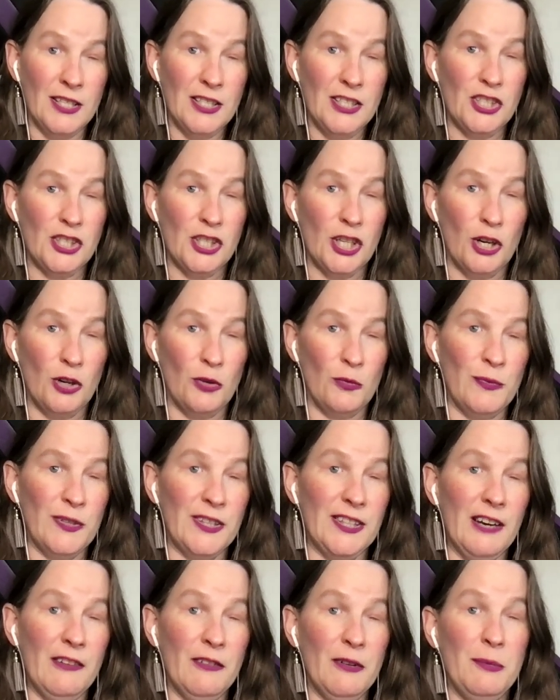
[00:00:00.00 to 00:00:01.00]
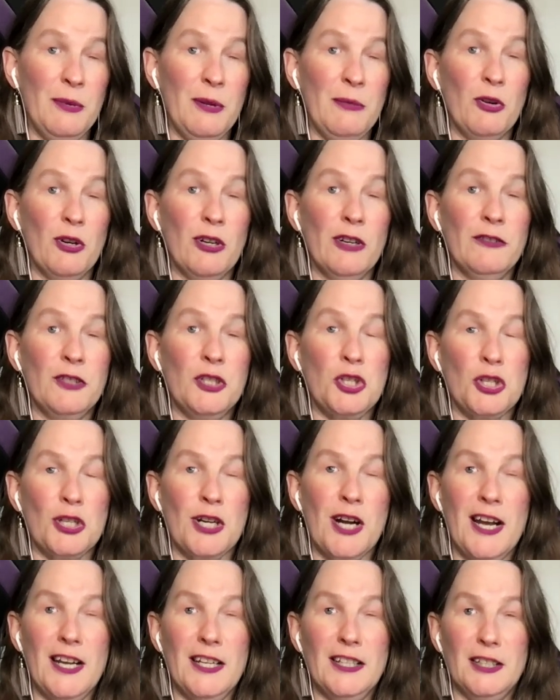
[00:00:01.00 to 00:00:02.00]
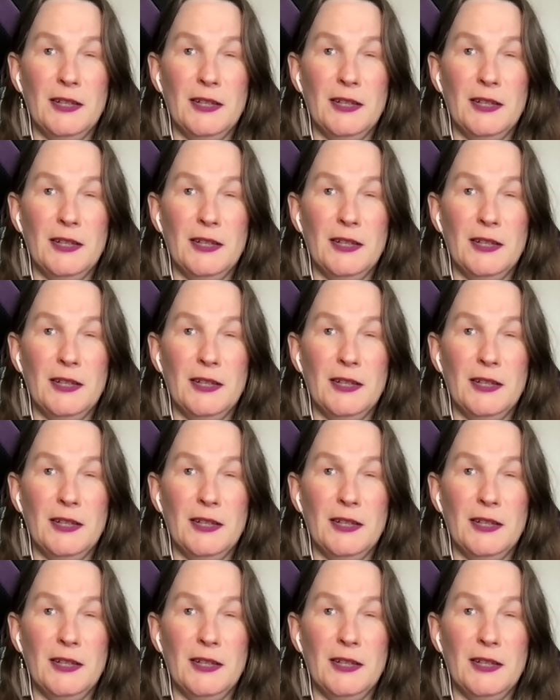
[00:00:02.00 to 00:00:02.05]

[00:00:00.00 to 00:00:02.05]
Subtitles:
So, but that would be more of a trine,